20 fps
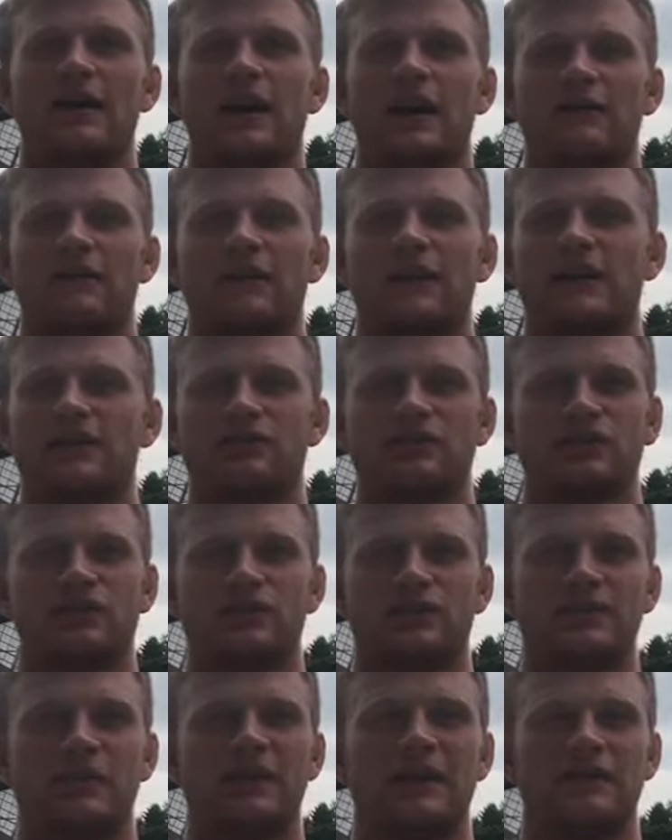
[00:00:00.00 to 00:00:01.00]
I think that's
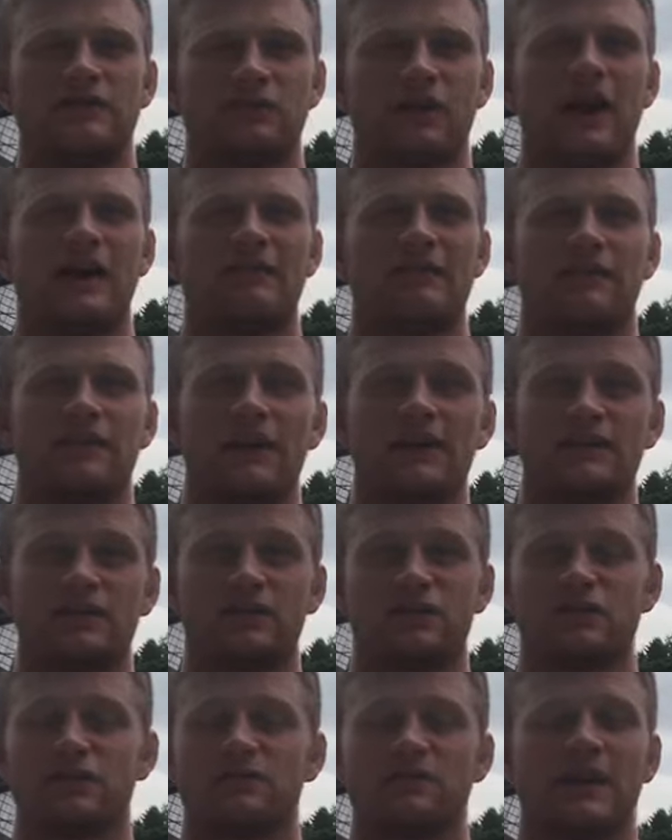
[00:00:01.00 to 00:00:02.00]
such a big driving factor.
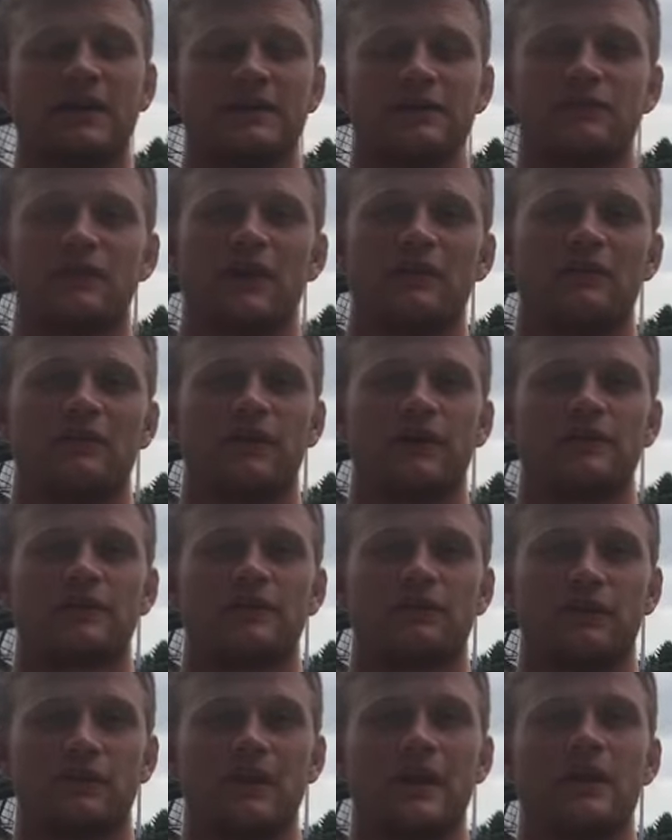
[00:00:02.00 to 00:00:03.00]
So it's a massive driving
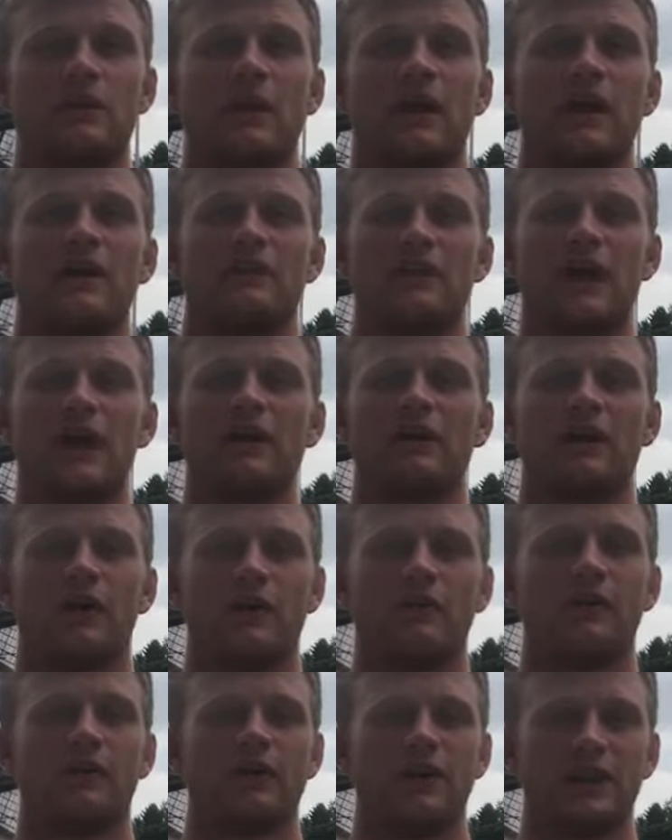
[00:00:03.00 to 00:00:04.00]
factor for me, where if I know
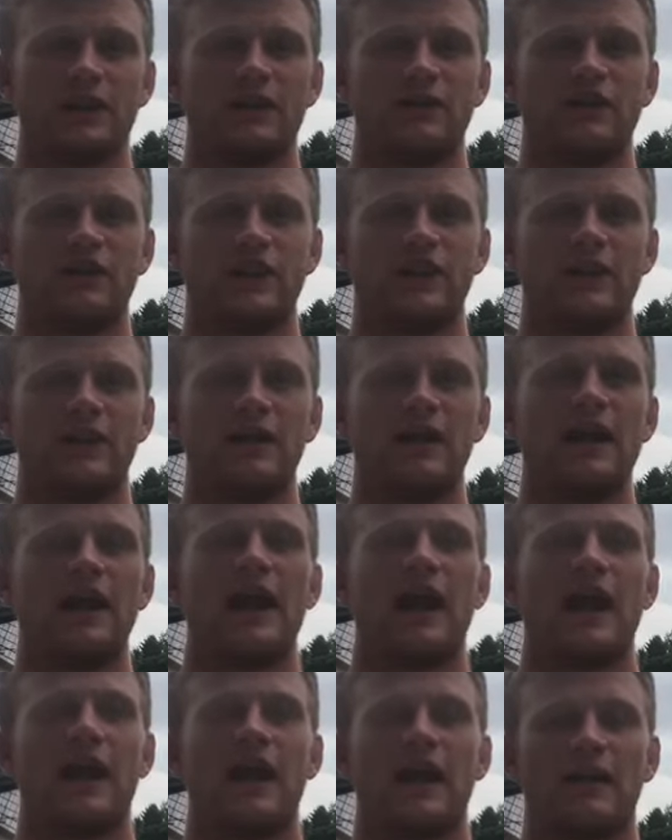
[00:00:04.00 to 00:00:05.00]
I'm putting the energy in
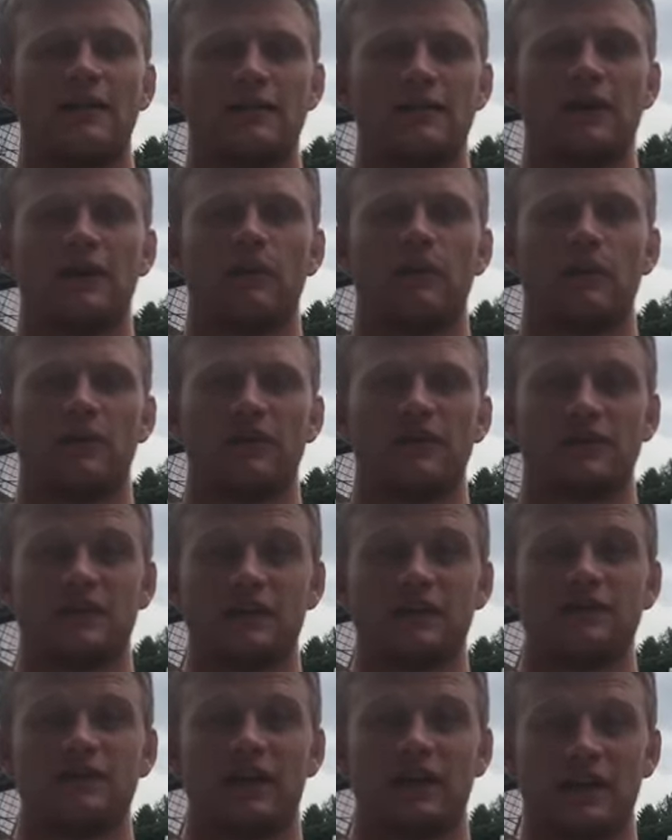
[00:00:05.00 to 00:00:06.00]
and I develop all these
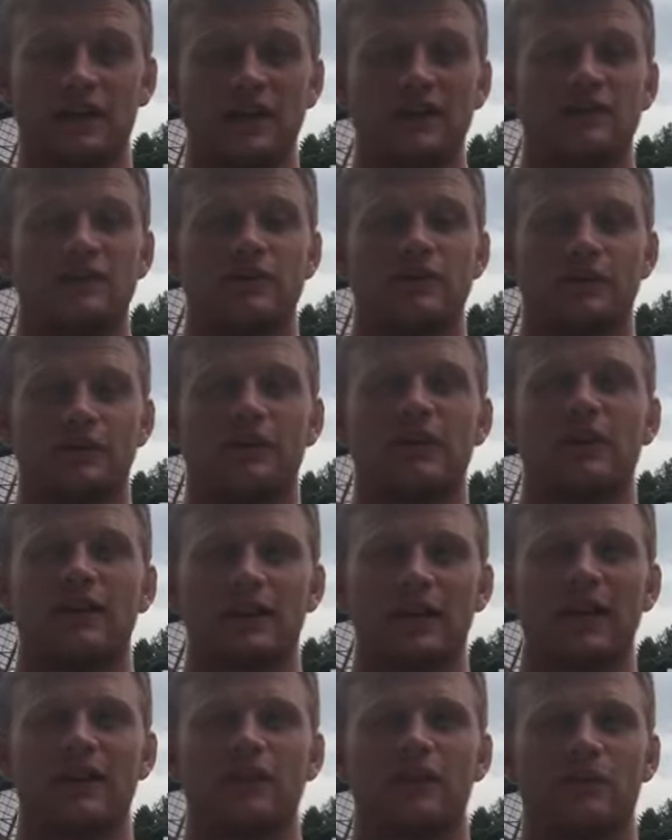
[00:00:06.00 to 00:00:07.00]
skills that I need to, I'm going
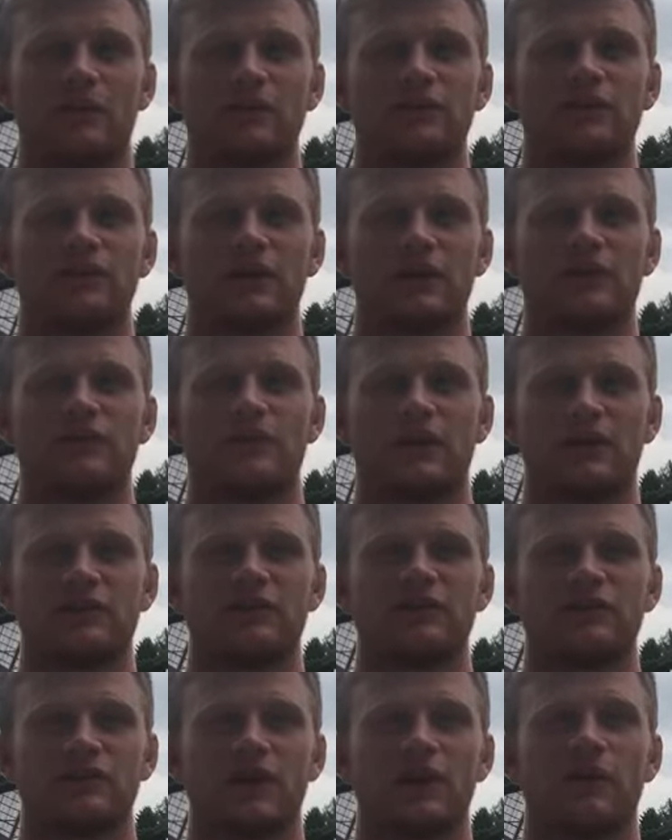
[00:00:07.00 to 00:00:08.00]
to get the opportunity to
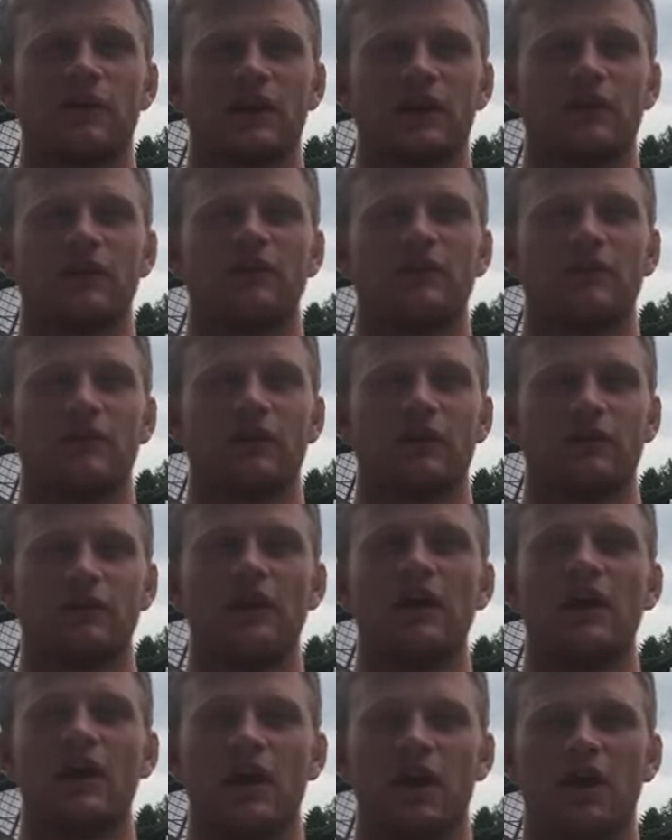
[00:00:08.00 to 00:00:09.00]
actually show what I can do
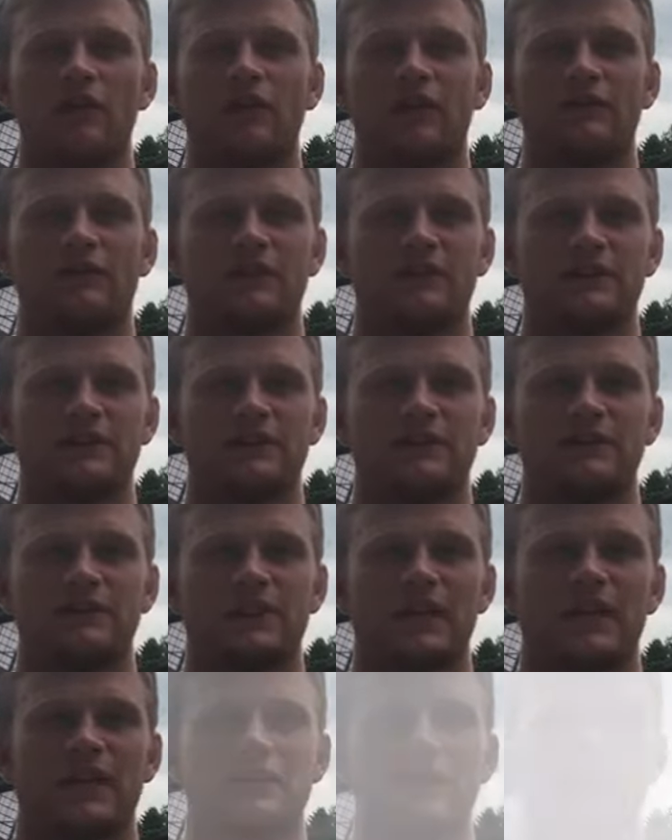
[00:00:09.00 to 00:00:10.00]
on that first team
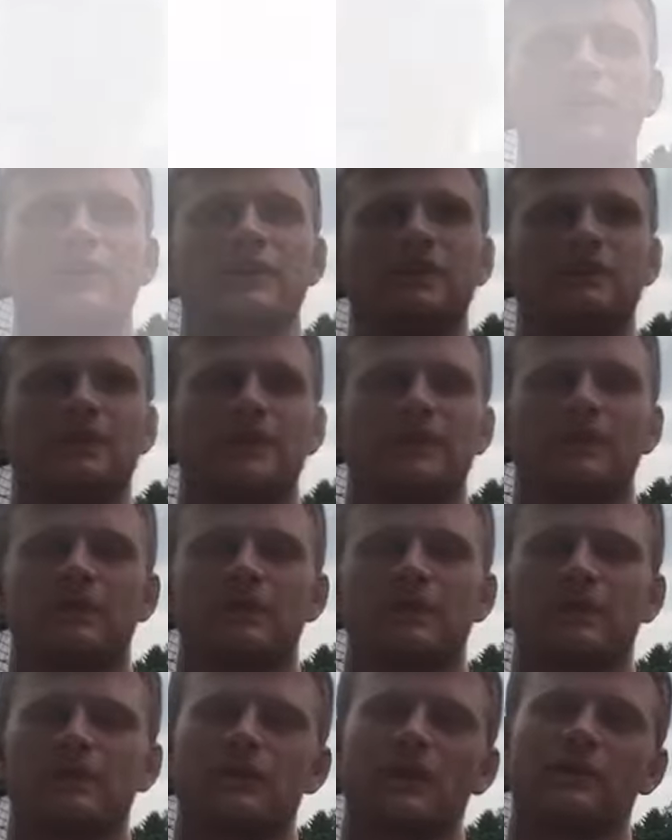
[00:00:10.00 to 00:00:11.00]
stage. I went to Beverley
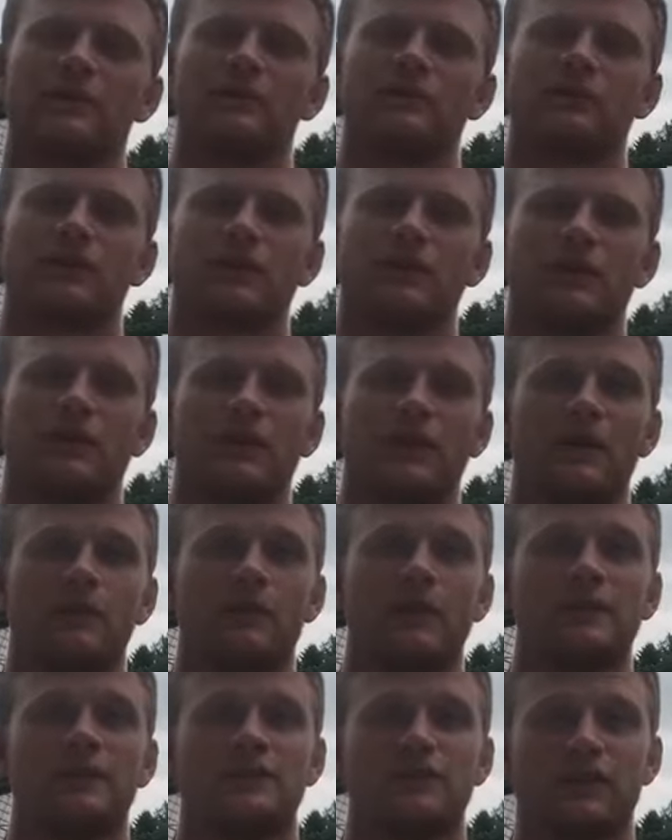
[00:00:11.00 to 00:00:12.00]
Grammar School and then
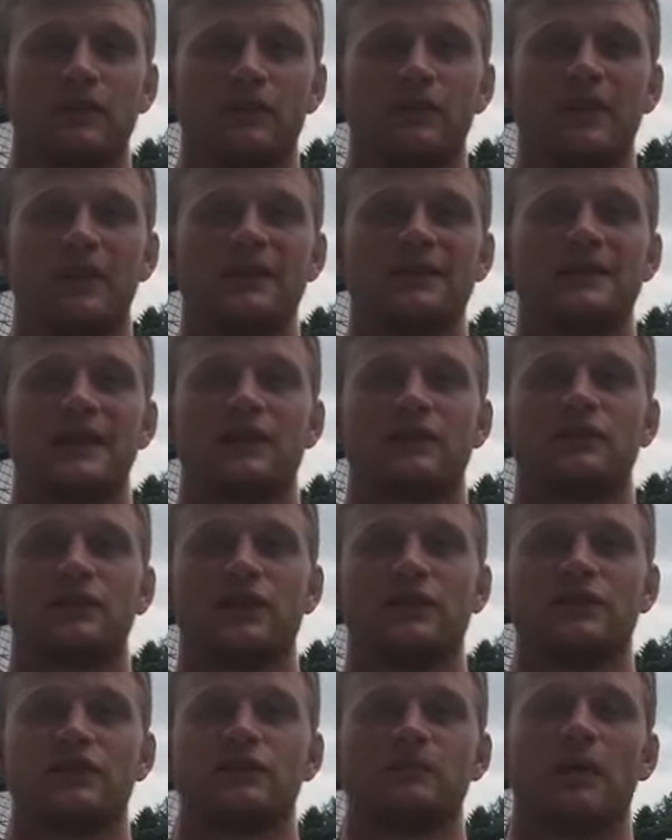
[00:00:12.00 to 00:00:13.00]
went to do a BTEC
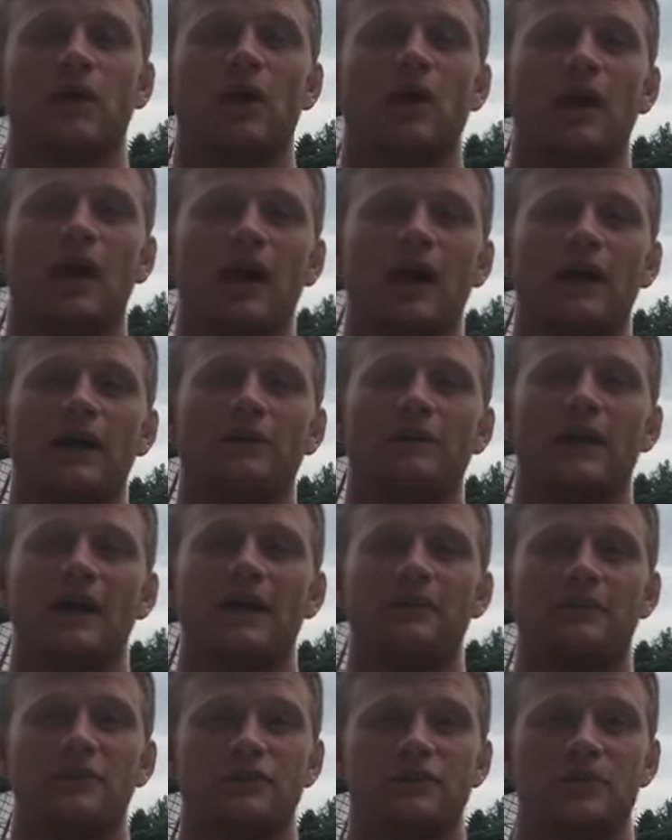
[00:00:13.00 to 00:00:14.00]
in sport
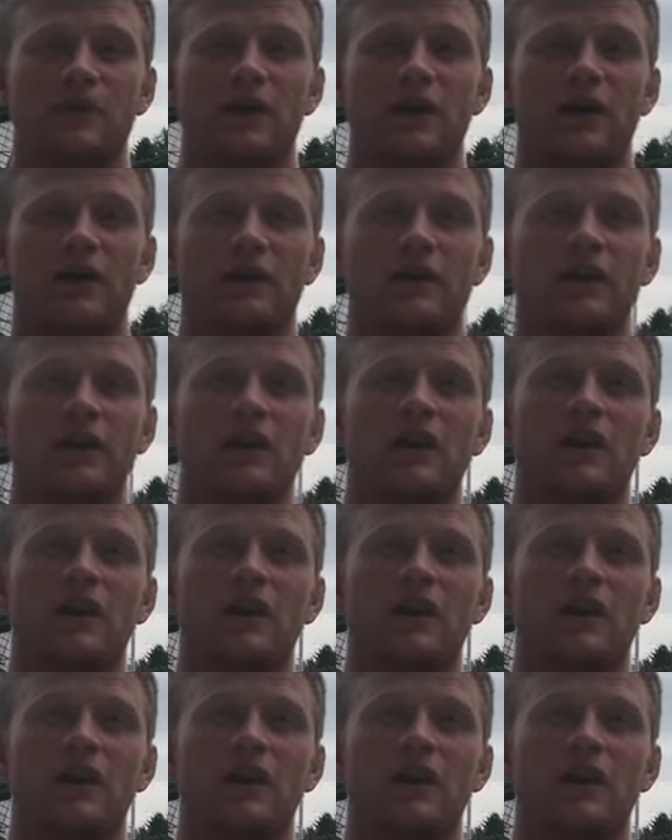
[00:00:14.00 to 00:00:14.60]
at Bishop Burton.